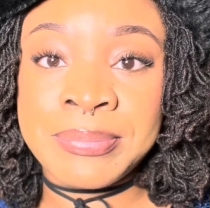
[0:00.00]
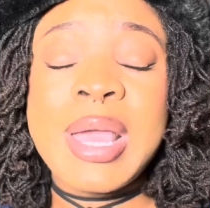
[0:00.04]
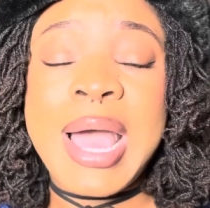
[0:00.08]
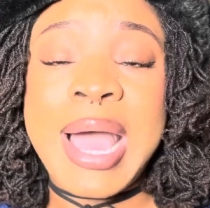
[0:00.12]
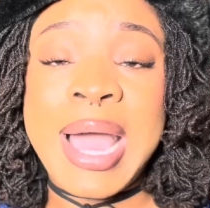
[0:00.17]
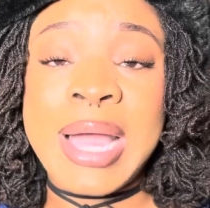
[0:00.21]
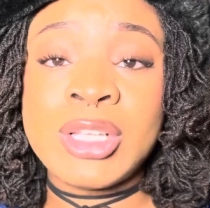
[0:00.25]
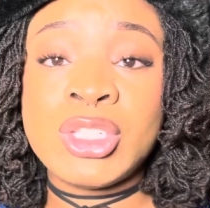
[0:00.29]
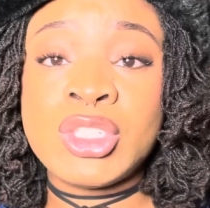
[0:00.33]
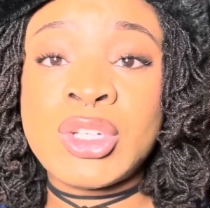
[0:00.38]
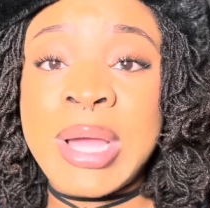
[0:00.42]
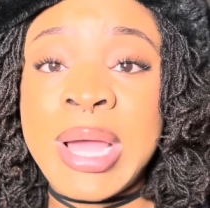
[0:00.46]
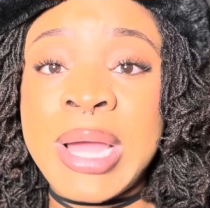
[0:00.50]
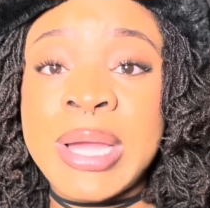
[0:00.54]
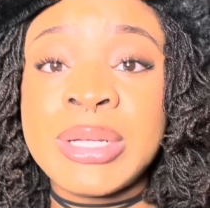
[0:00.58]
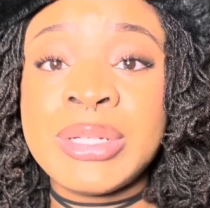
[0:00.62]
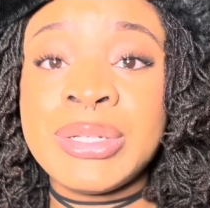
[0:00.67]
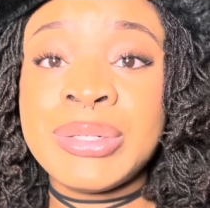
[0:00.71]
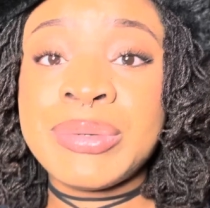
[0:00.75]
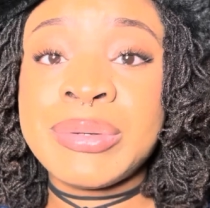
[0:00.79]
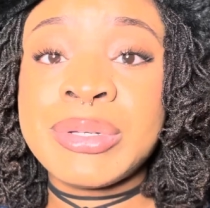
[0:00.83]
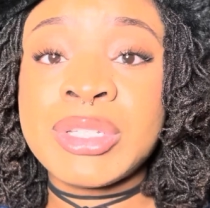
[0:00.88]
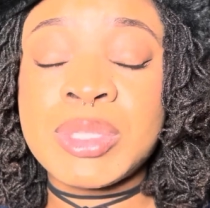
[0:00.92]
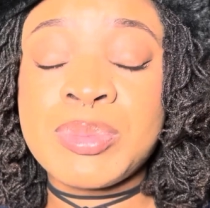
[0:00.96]
I tried
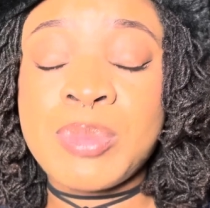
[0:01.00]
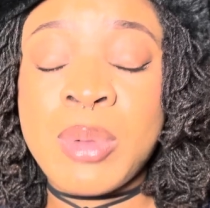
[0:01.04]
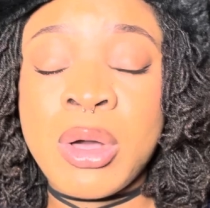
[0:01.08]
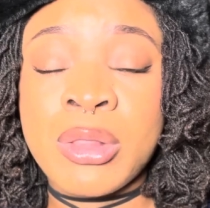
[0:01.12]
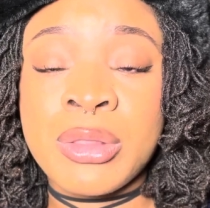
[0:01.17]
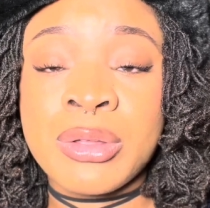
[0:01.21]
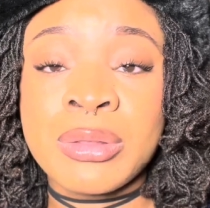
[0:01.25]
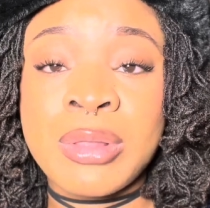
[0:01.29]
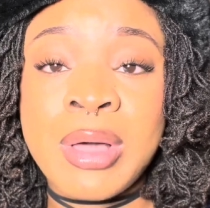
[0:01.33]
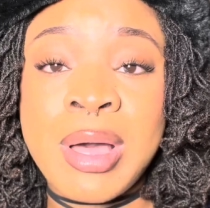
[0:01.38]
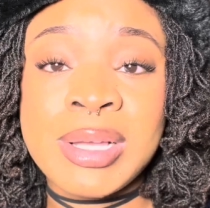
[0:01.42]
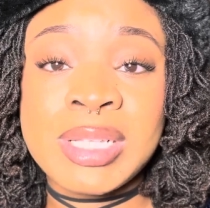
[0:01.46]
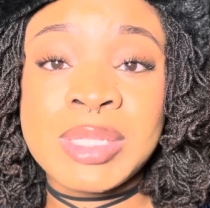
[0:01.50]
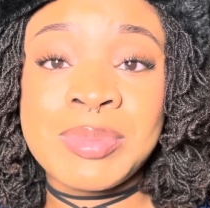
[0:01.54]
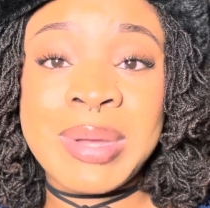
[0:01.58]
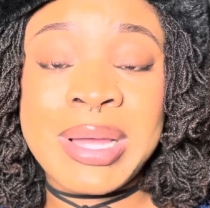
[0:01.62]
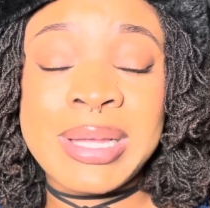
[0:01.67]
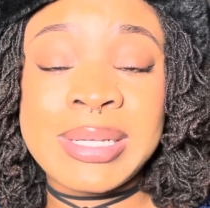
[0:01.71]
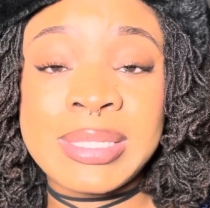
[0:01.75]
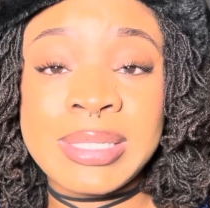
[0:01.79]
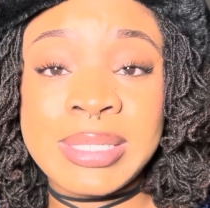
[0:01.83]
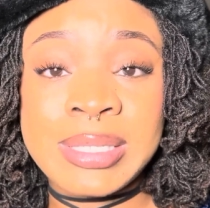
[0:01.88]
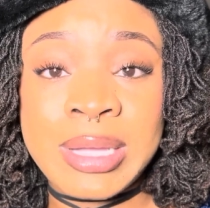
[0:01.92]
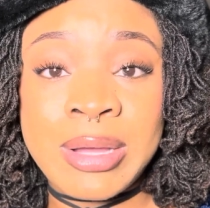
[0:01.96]
doing smaller locks
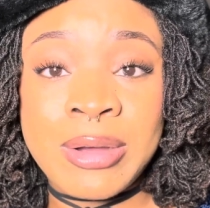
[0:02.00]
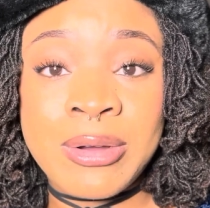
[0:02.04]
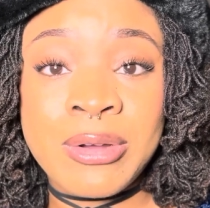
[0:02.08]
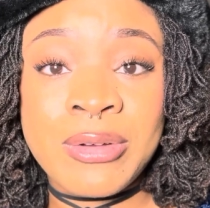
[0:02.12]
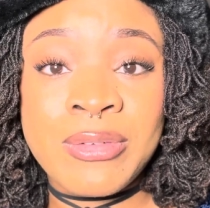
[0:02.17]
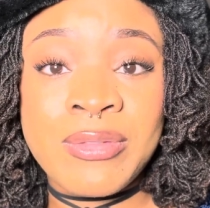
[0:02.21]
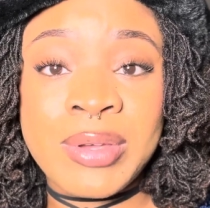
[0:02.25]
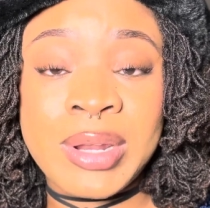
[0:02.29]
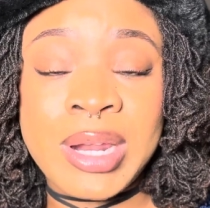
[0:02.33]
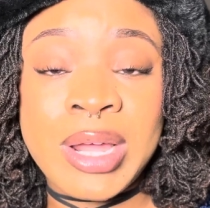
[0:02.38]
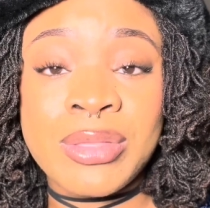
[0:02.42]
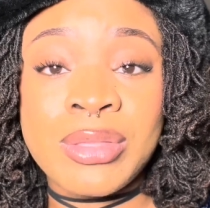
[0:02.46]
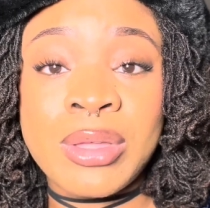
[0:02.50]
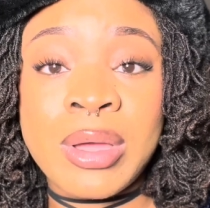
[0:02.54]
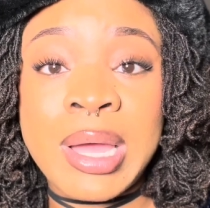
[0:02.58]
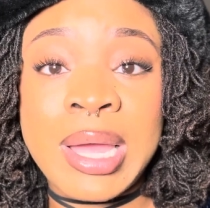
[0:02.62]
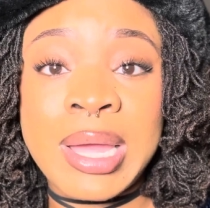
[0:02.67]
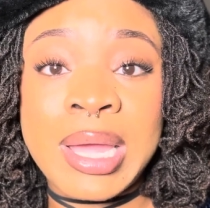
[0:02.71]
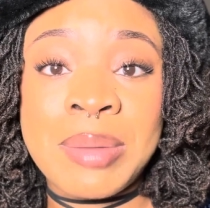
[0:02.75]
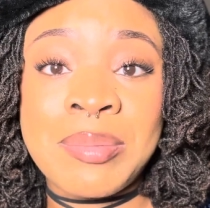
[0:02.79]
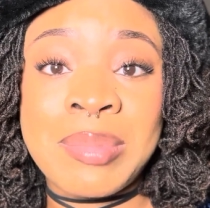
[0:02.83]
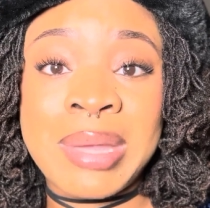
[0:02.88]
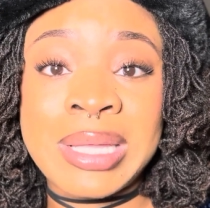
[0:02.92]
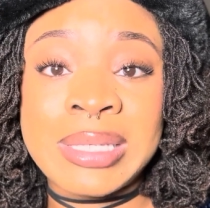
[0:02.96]
myself and I thought I
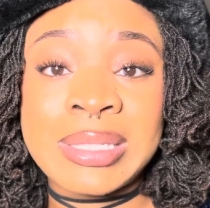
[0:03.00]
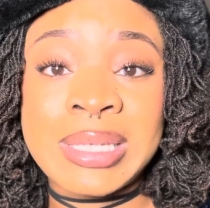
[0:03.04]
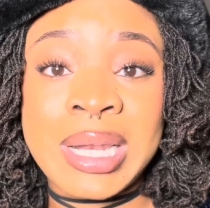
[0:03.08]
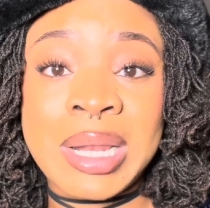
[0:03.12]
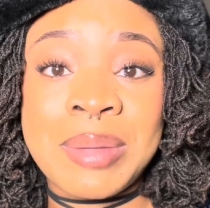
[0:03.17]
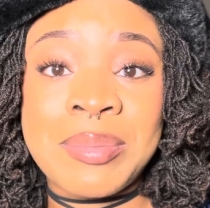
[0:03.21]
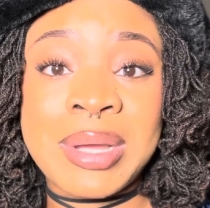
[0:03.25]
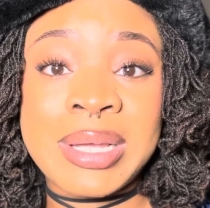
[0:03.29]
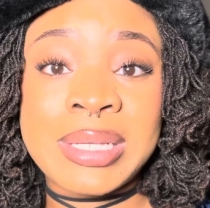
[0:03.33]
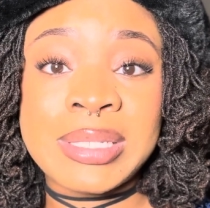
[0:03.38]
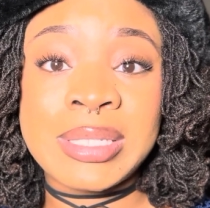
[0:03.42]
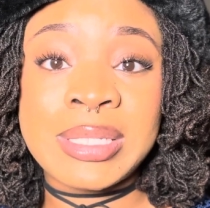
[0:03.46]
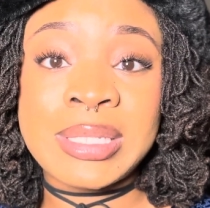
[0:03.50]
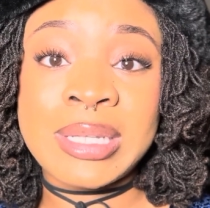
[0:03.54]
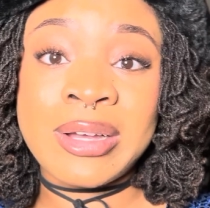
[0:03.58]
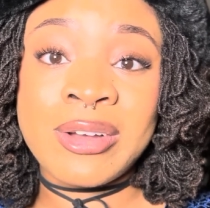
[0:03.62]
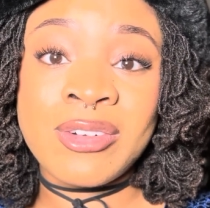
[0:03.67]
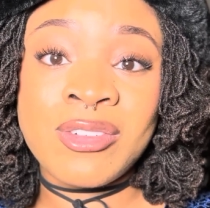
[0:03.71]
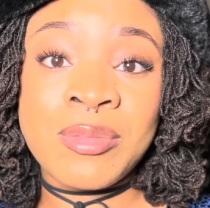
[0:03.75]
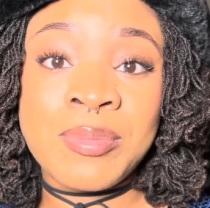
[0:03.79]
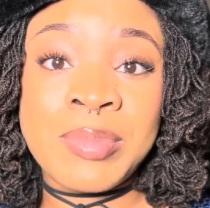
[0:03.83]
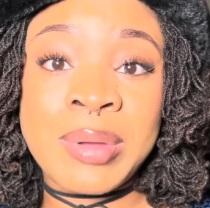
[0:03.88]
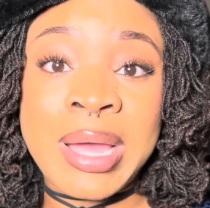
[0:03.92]
could maintain it myself,